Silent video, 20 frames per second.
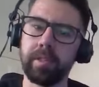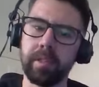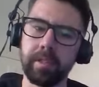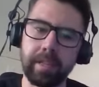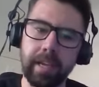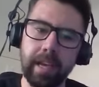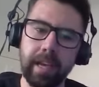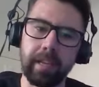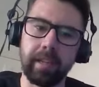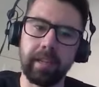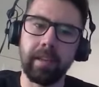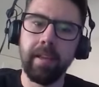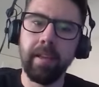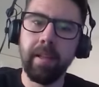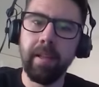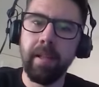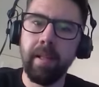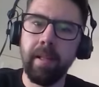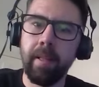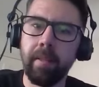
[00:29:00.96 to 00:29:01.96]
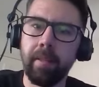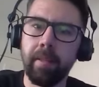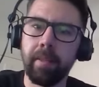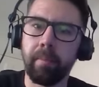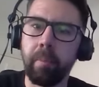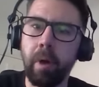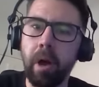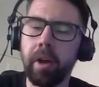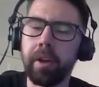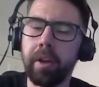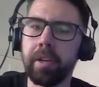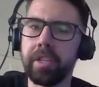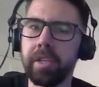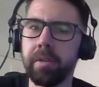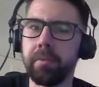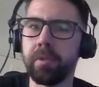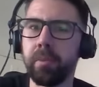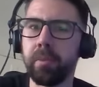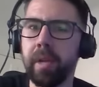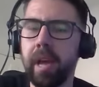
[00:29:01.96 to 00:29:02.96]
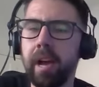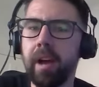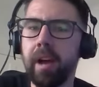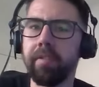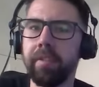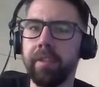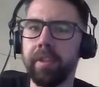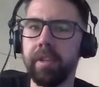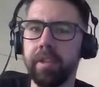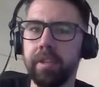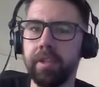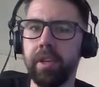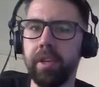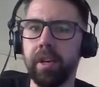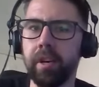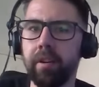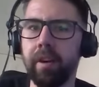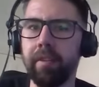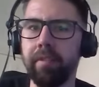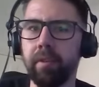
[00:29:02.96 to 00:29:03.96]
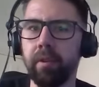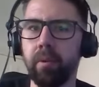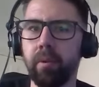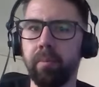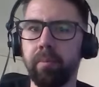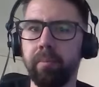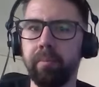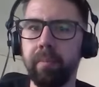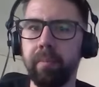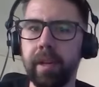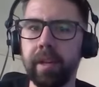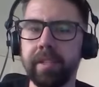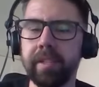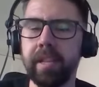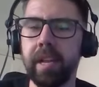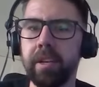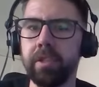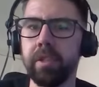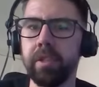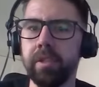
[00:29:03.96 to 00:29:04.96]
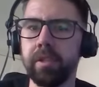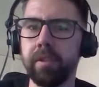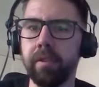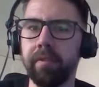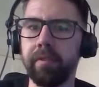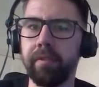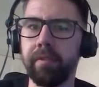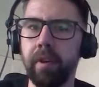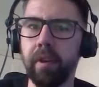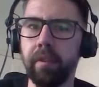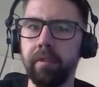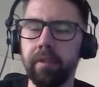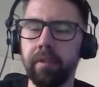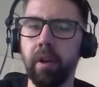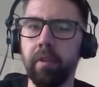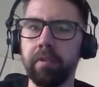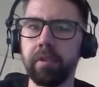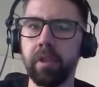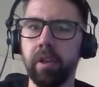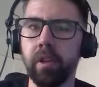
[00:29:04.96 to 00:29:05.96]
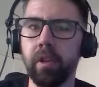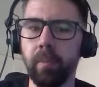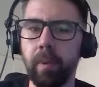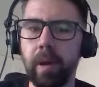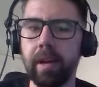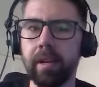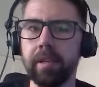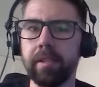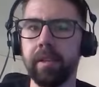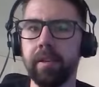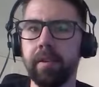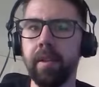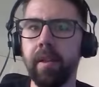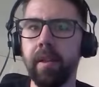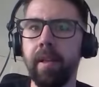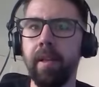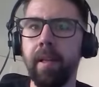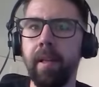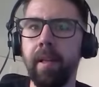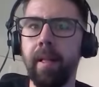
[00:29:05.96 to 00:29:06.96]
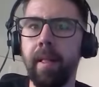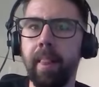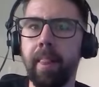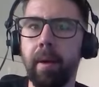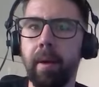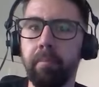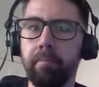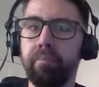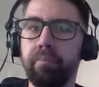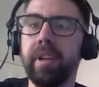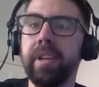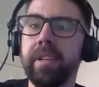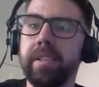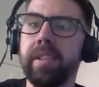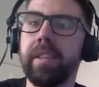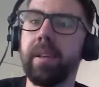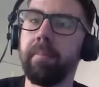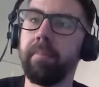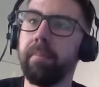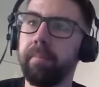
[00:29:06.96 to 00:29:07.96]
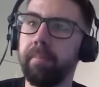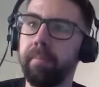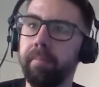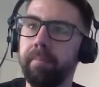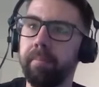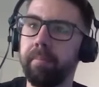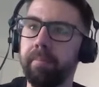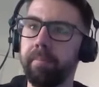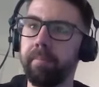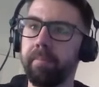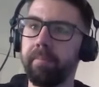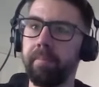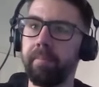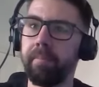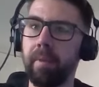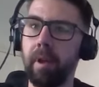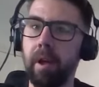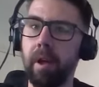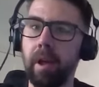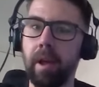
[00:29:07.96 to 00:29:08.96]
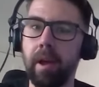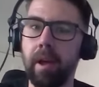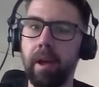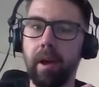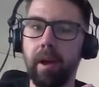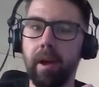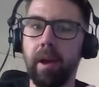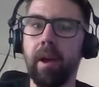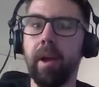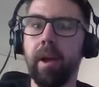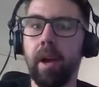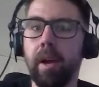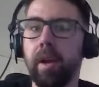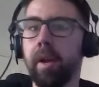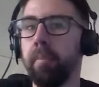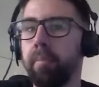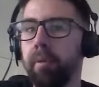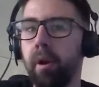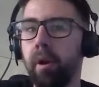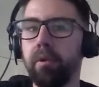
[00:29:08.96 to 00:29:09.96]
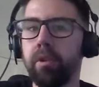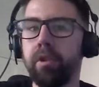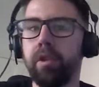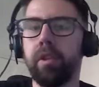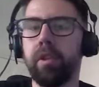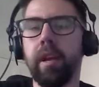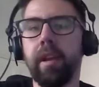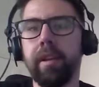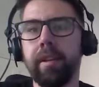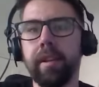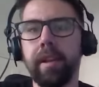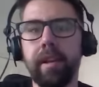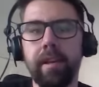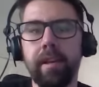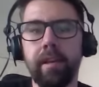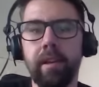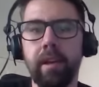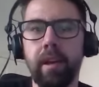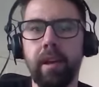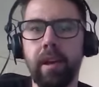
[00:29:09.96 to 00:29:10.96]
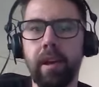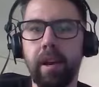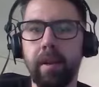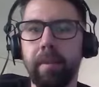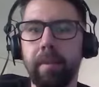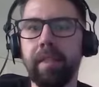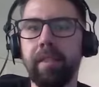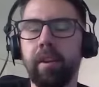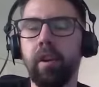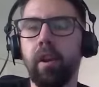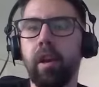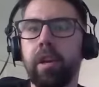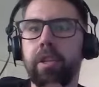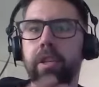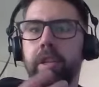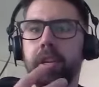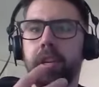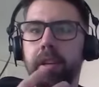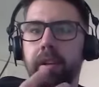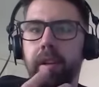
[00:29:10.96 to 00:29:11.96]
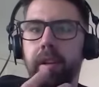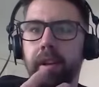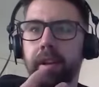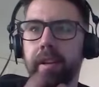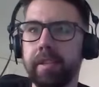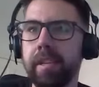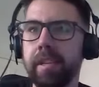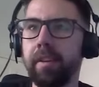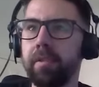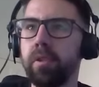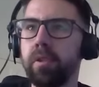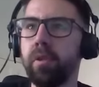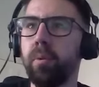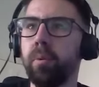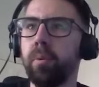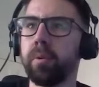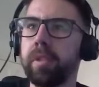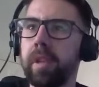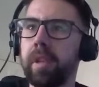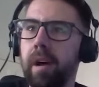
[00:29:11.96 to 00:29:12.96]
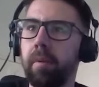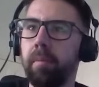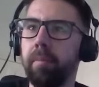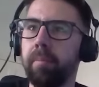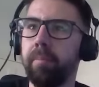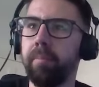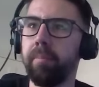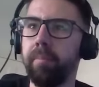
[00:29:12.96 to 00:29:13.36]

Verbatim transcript: to take the partnerships we have in these geographical extensions of, of, of Turtle Wax and, and bring to them uh, a, an approach and a, and a methodology and, and a set of tools to help